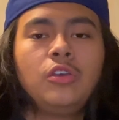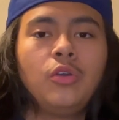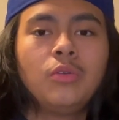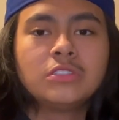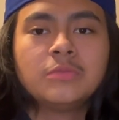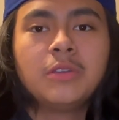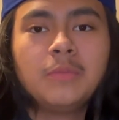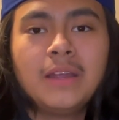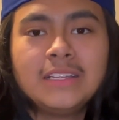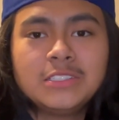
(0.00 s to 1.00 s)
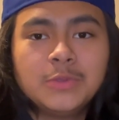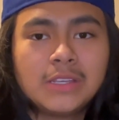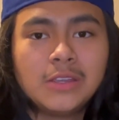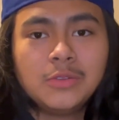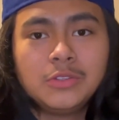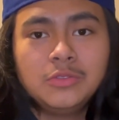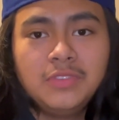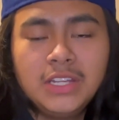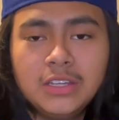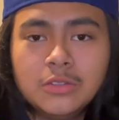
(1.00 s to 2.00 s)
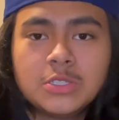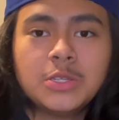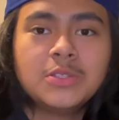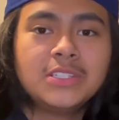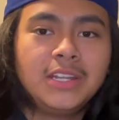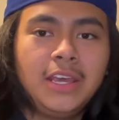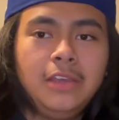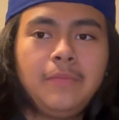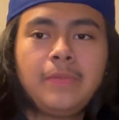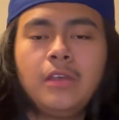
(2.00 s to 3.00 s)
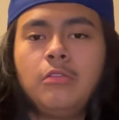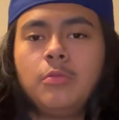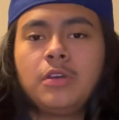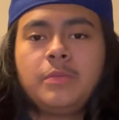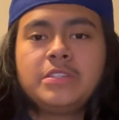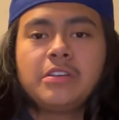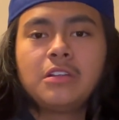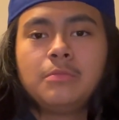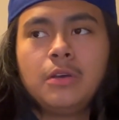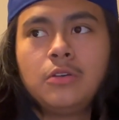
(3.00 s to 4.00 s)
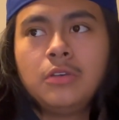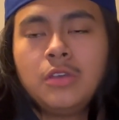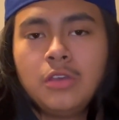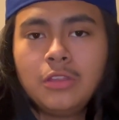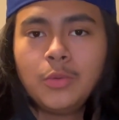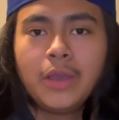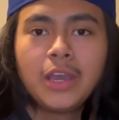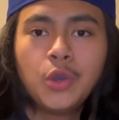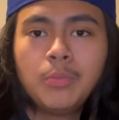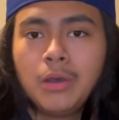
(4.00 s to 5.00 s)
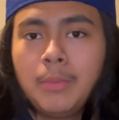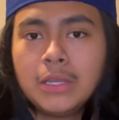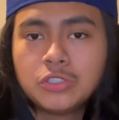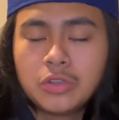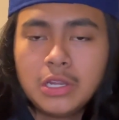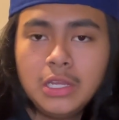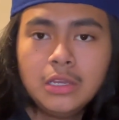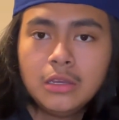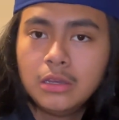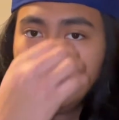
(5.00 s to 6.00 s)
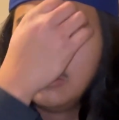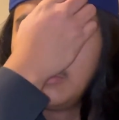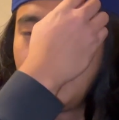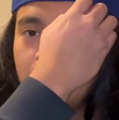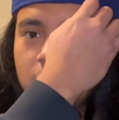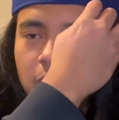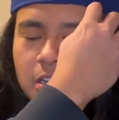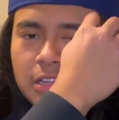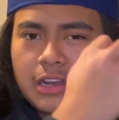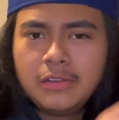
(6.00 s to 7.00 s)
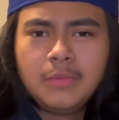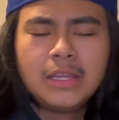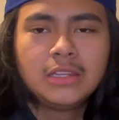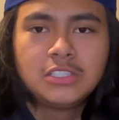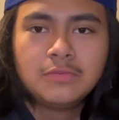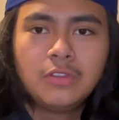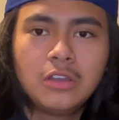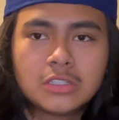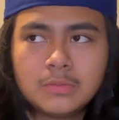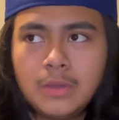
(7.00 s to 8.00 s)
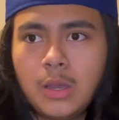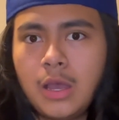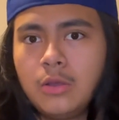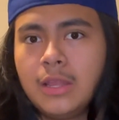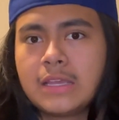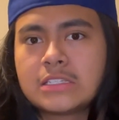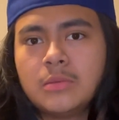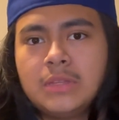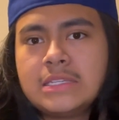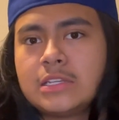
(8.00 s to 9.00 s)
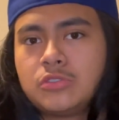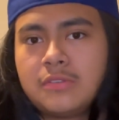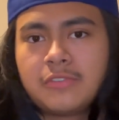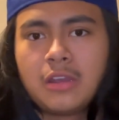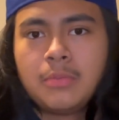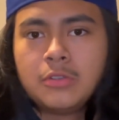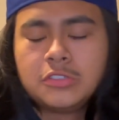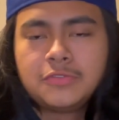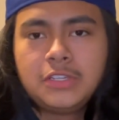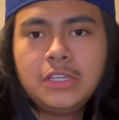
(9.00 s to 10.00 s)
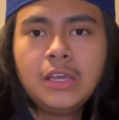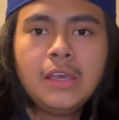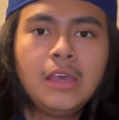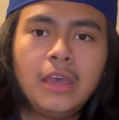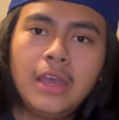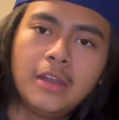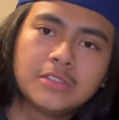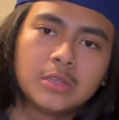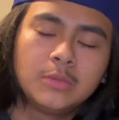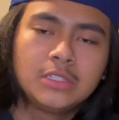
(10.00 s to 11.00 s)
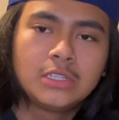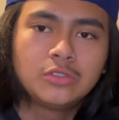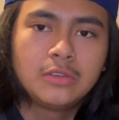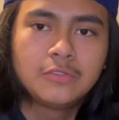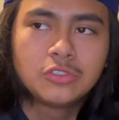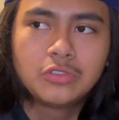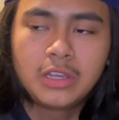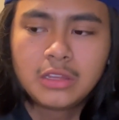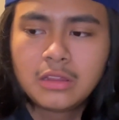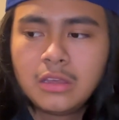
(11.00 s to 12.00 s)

Yo, what's up everybody? It's Ricky here with a new video. So today I'm going to be talking about the way I go about my training. I've been talking a lot in my gym vlogs about how like some days I train for hypertrophy and how some days I train for strength.